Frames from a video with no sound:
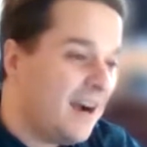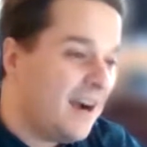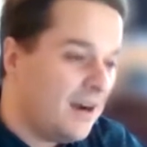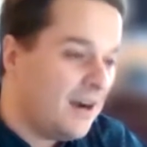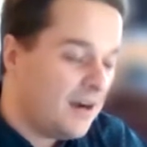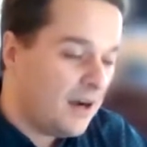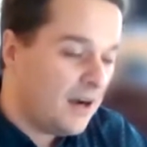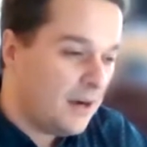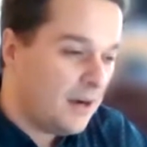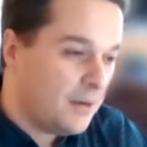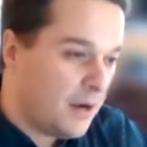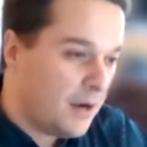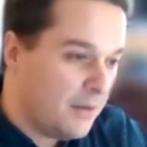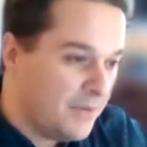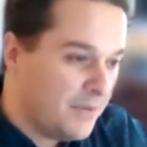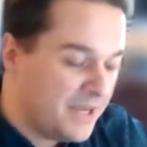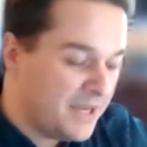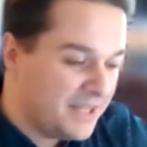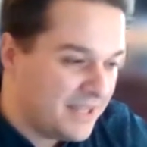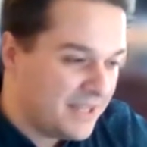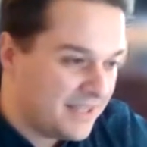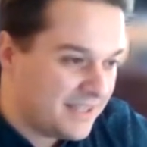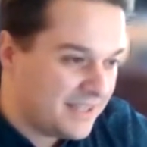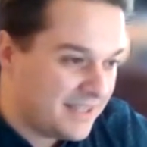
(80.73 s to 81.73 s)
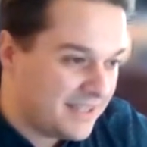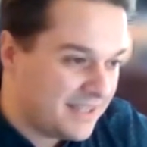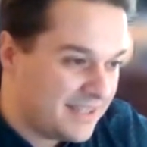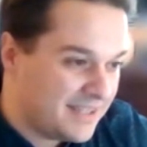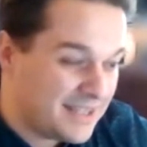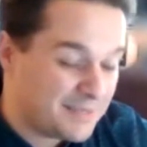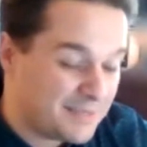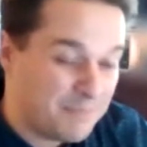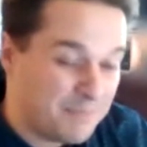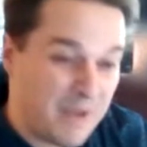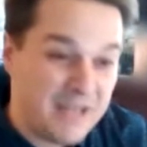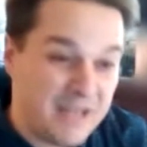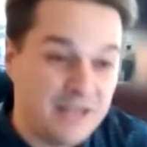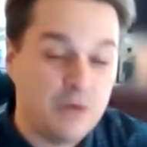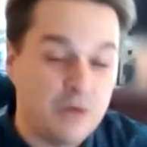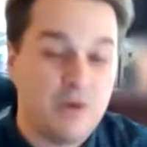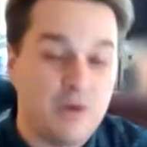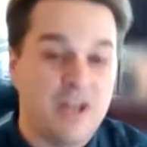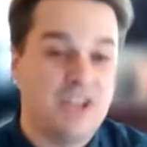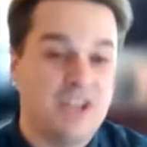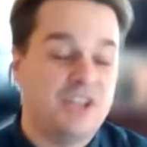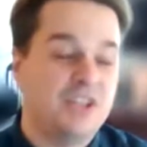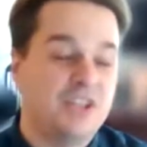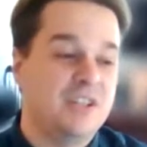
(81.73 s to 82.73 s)
I mean, there's many
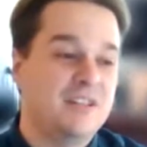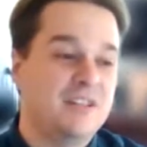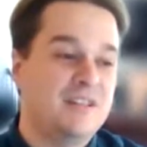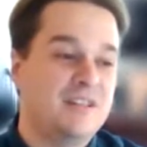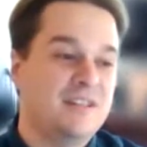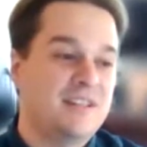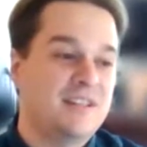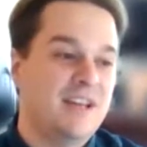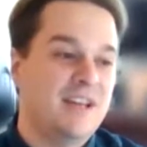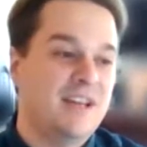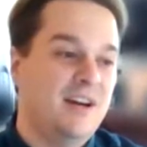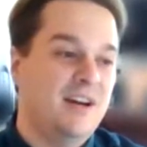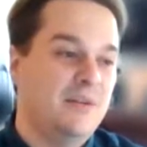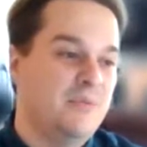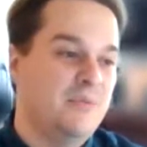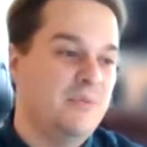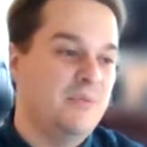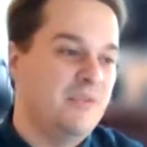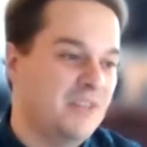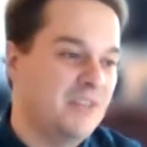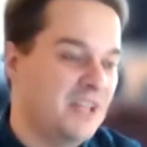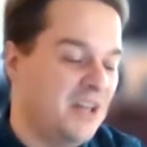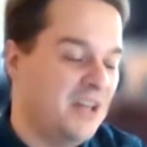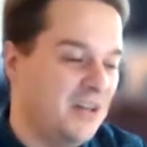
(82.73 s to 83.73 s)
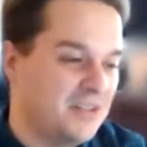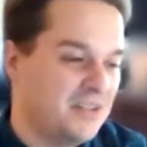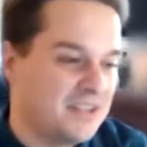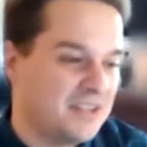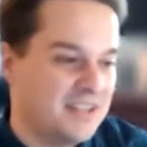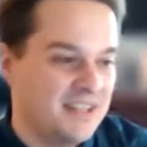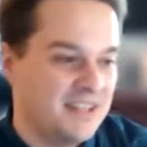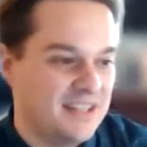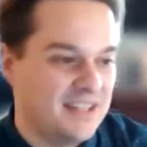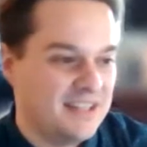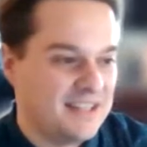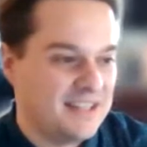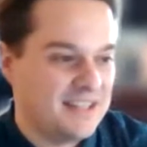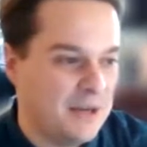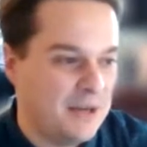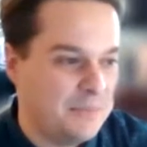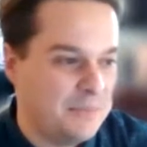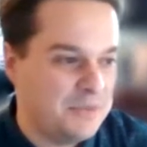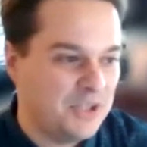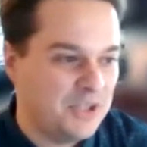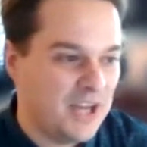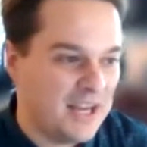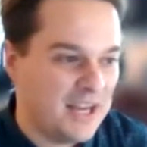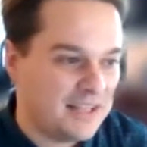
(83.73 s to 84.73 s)
questions with regards to this
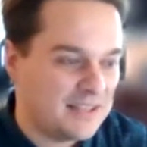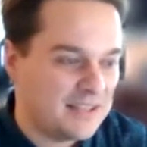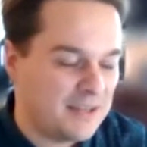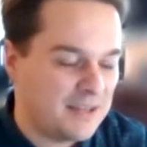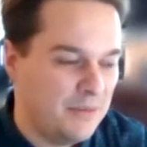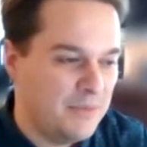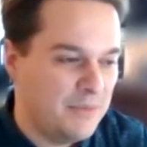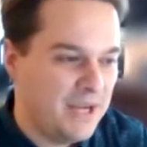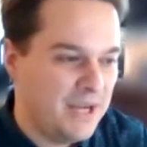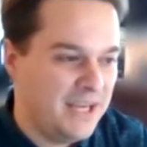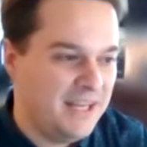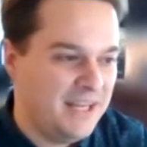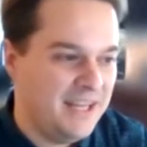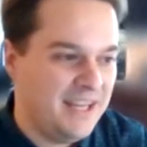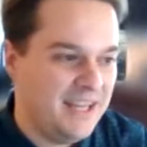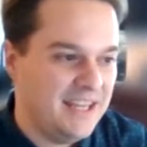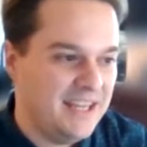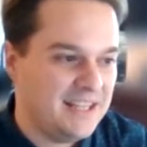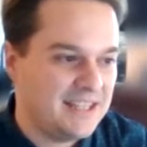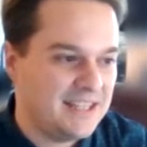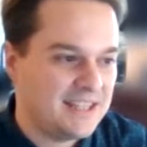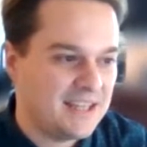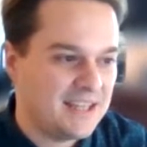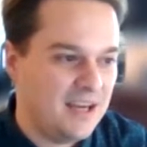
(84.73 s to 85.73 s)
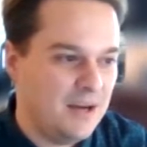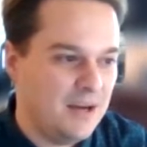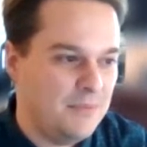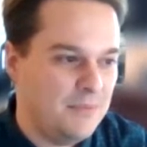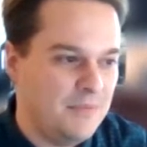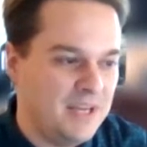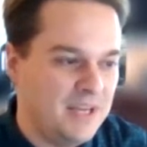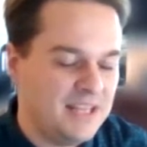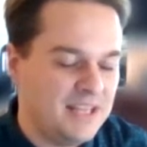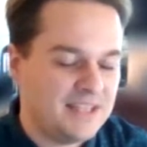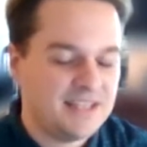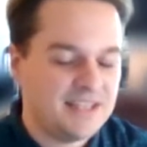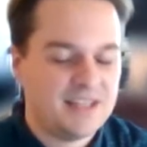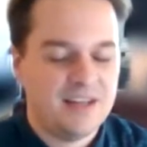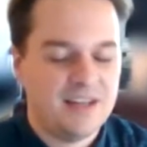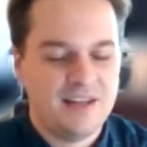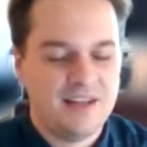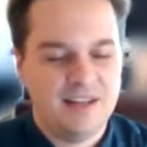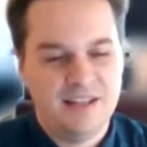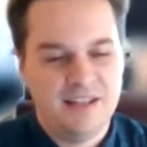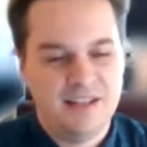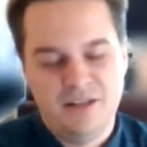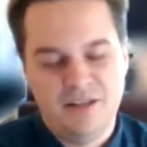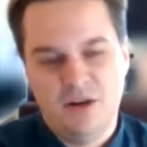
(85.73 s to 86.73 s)
subject. I mean, it's
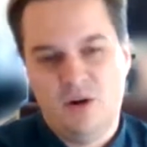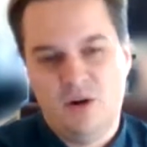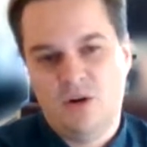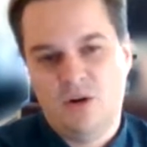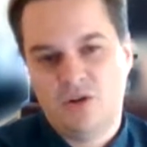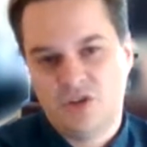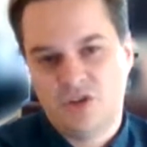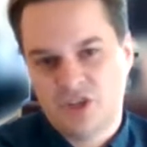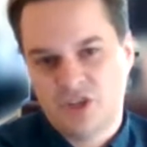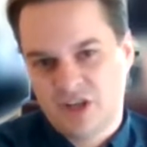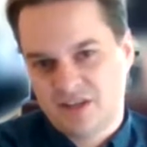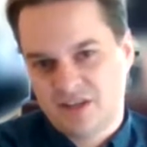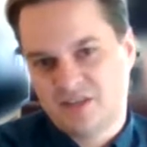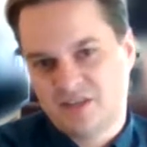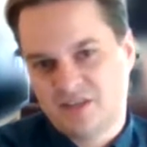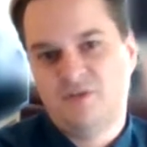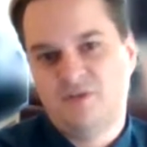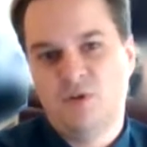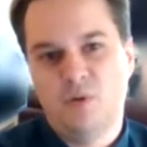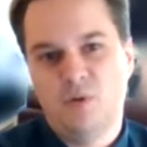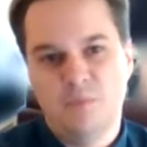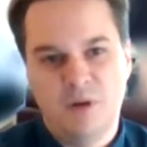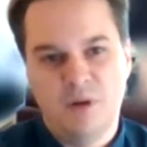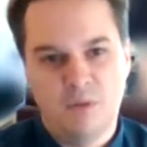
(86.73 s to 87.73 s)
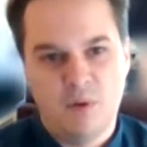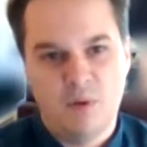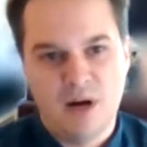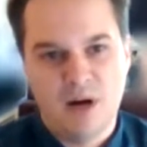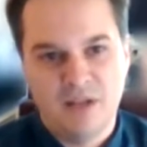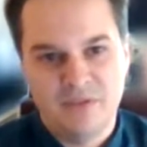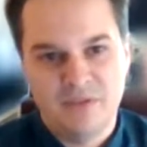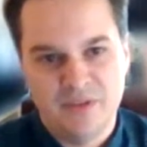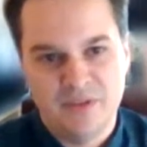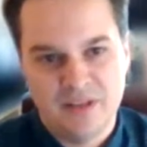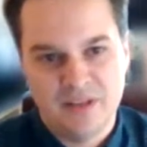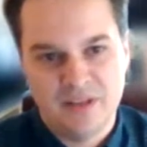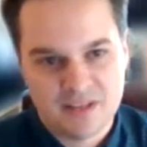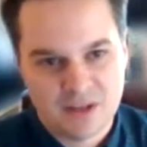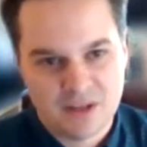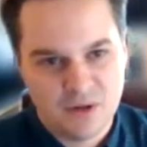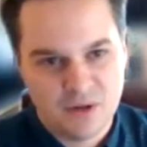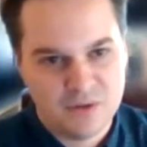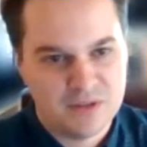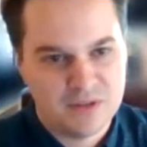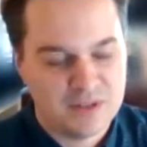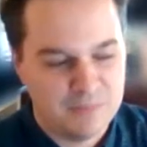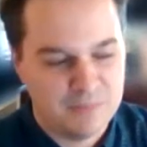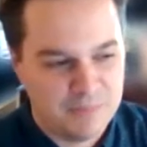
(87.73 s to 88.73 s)
certainly not just Formula One that's
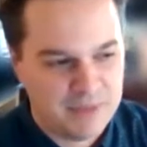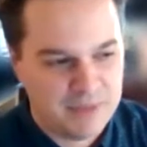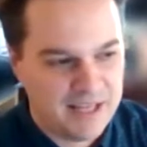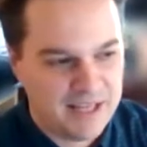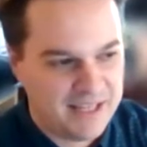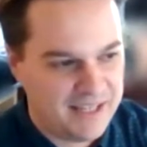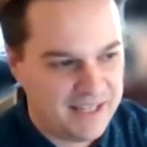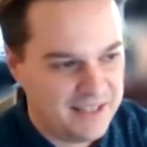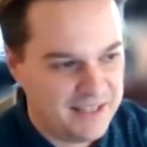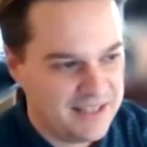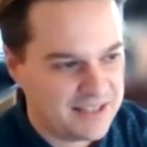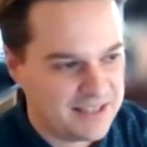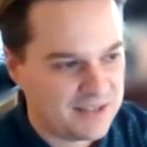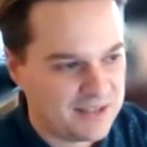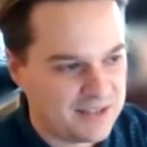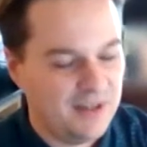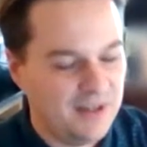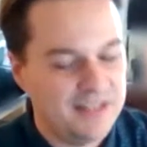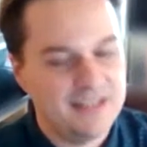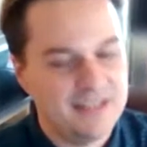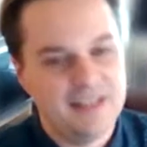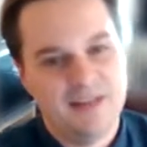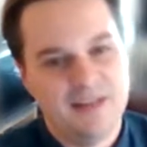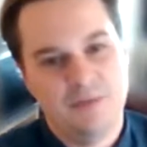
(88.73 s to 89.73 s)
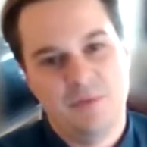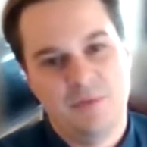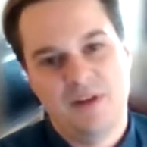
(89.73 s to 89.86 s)
contemplating this idea.